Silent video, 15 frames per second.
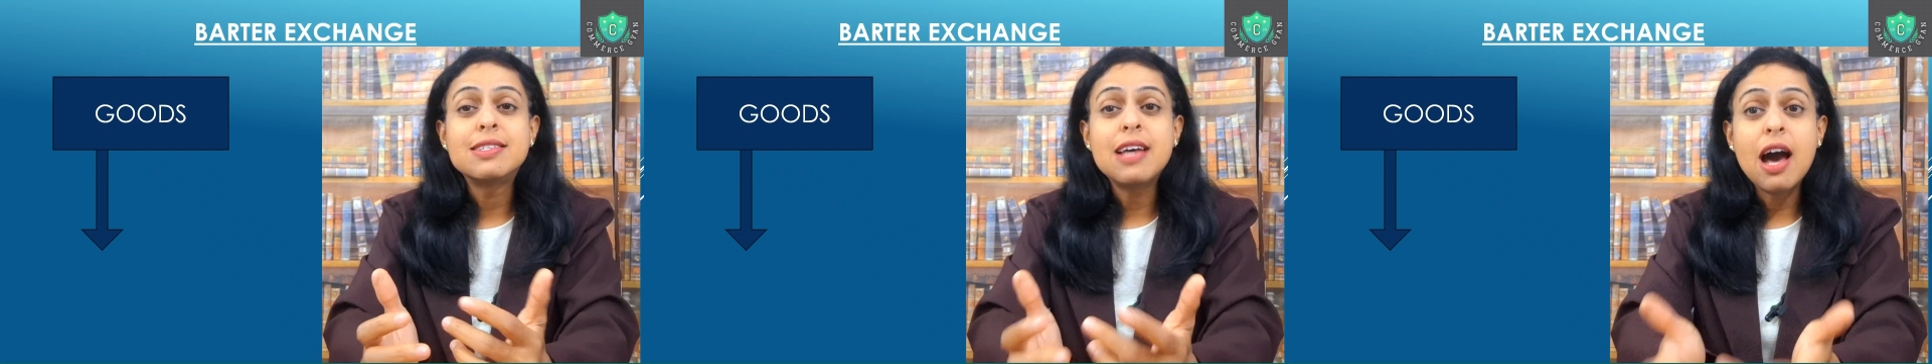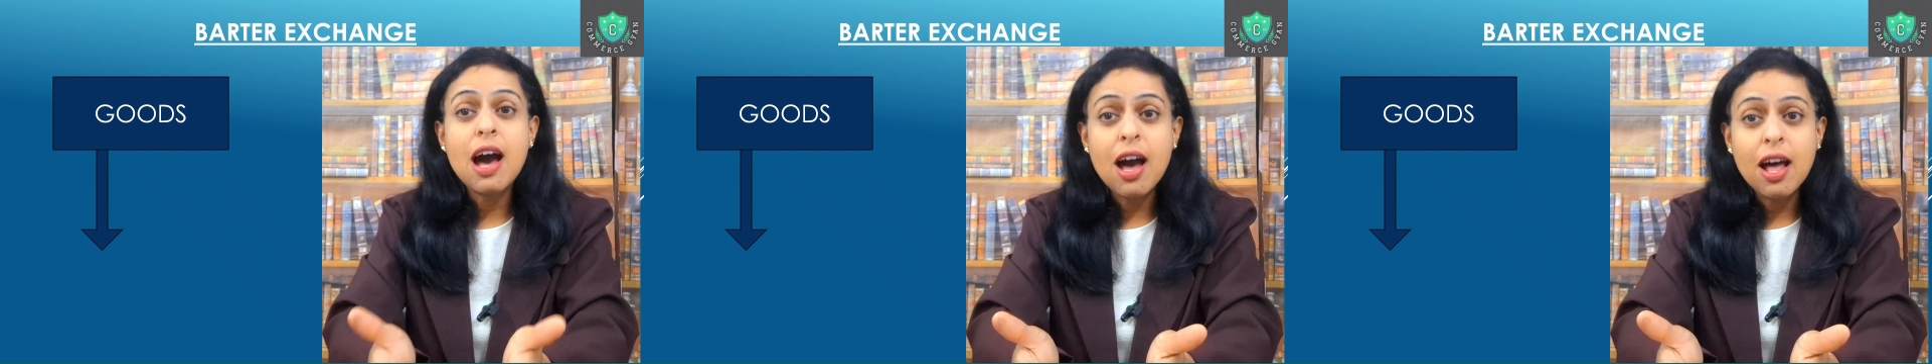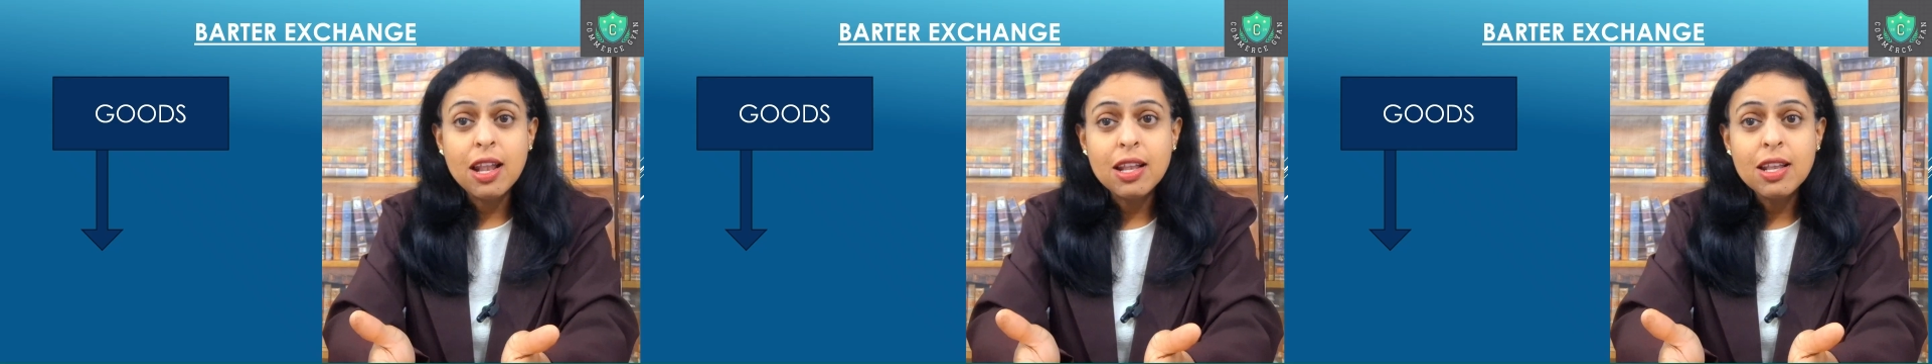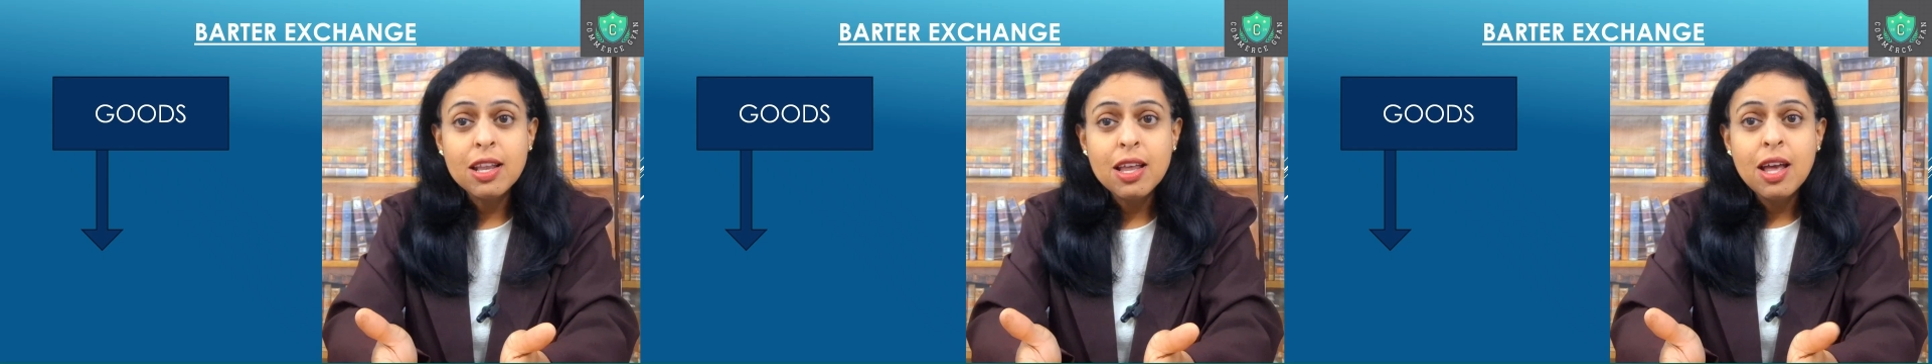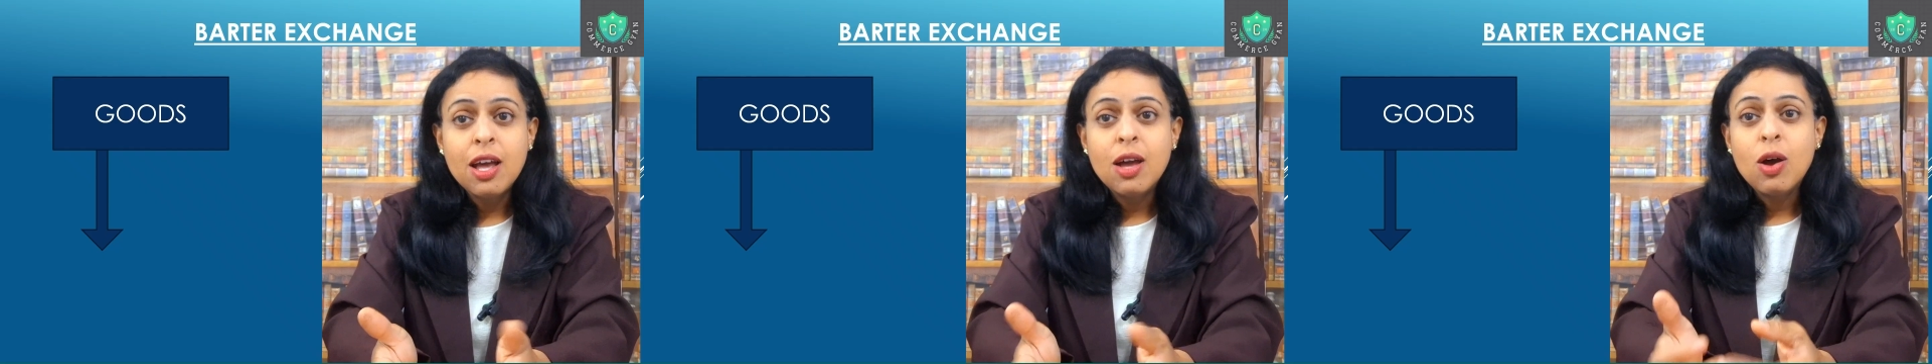dal,
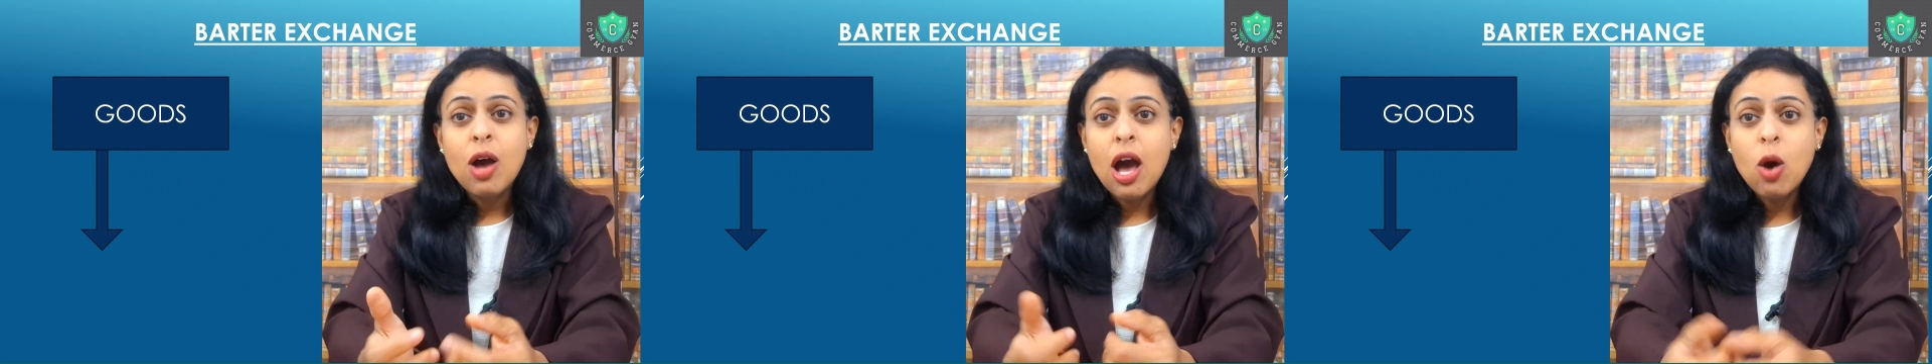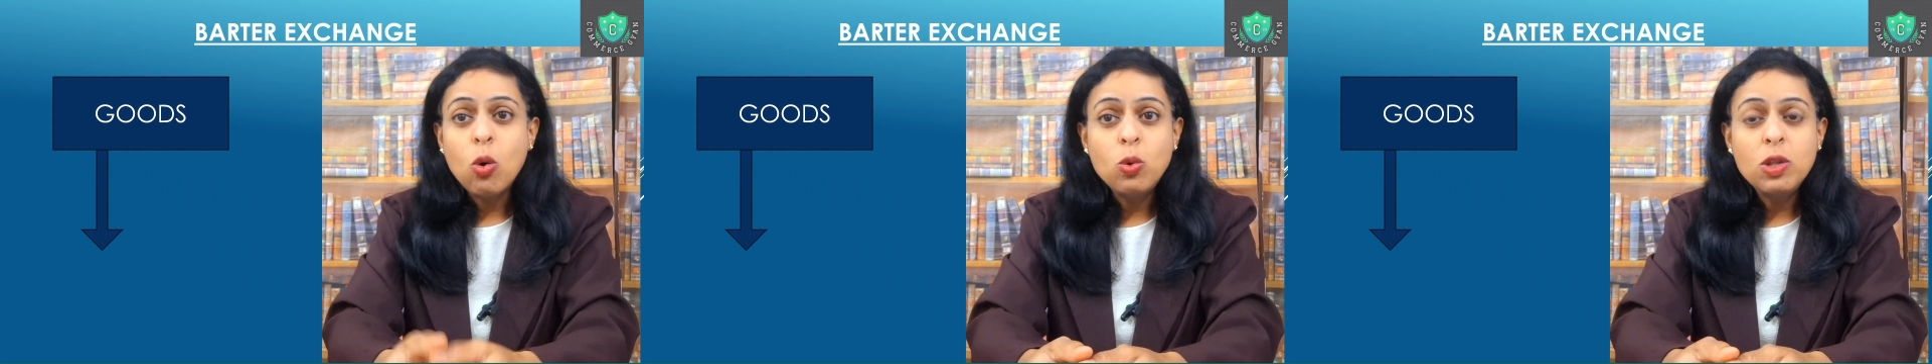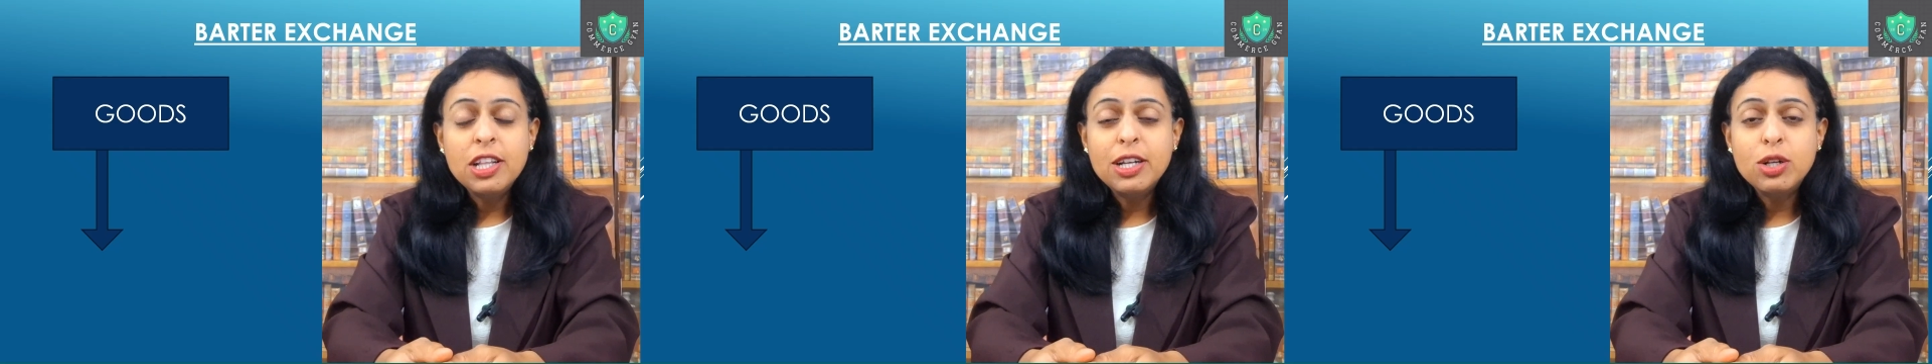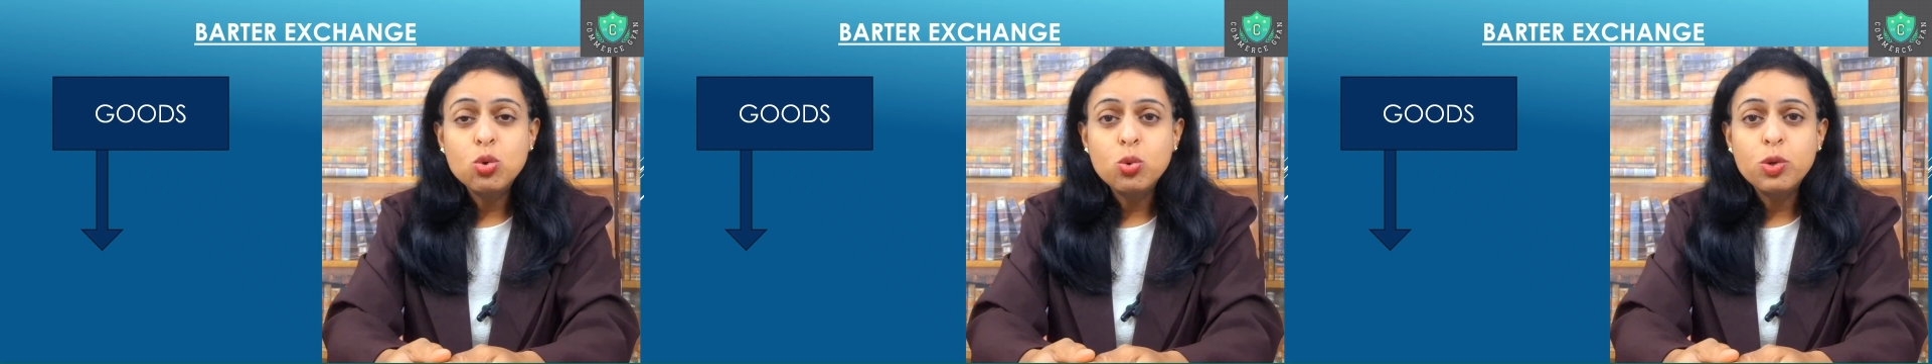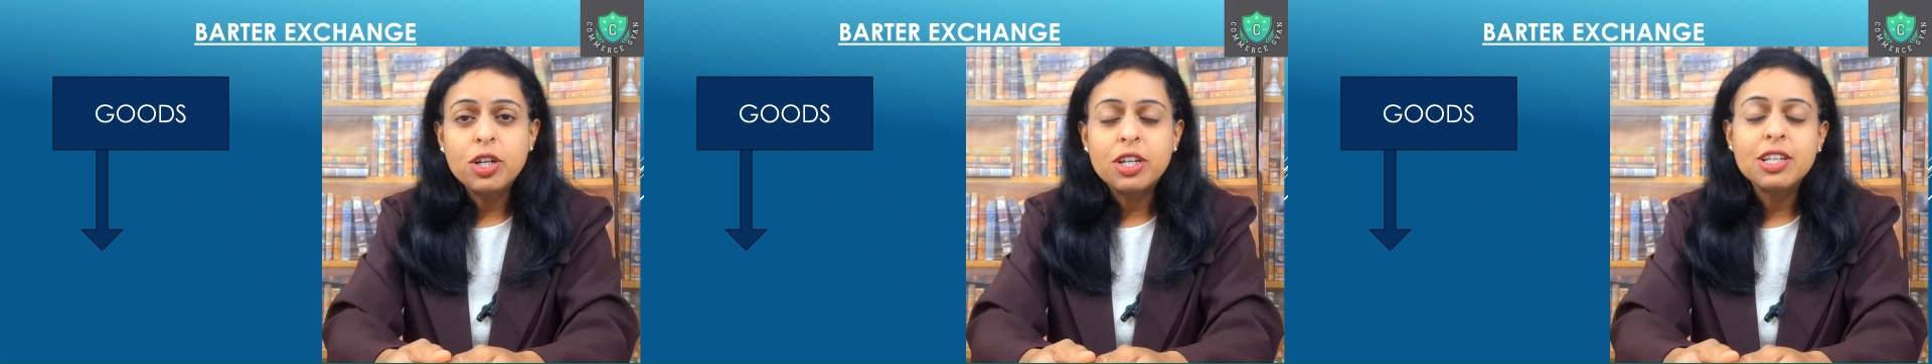how will they
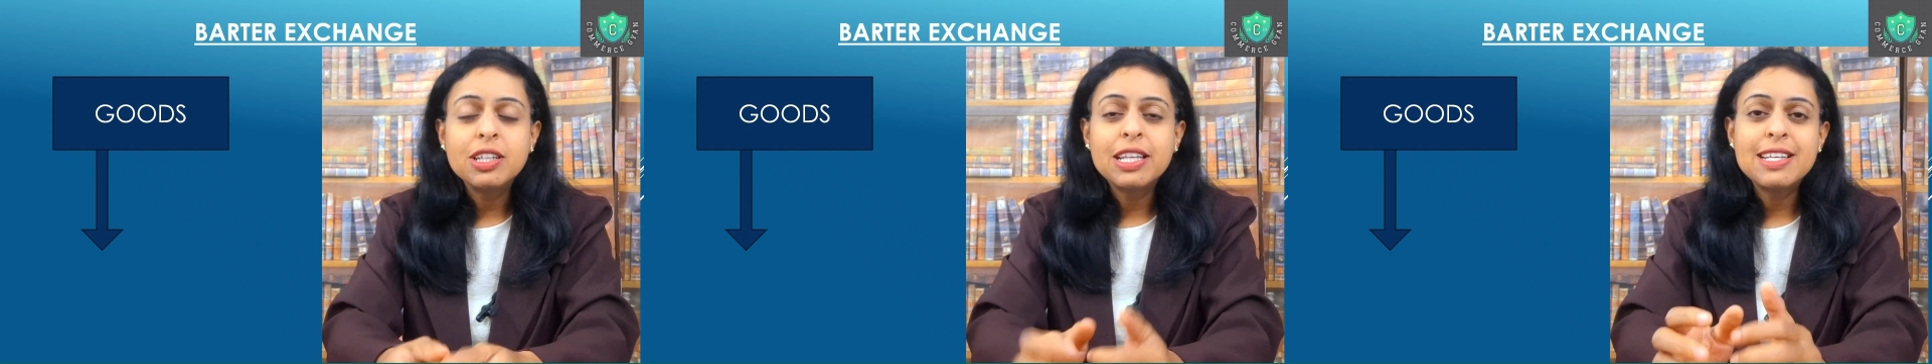do it?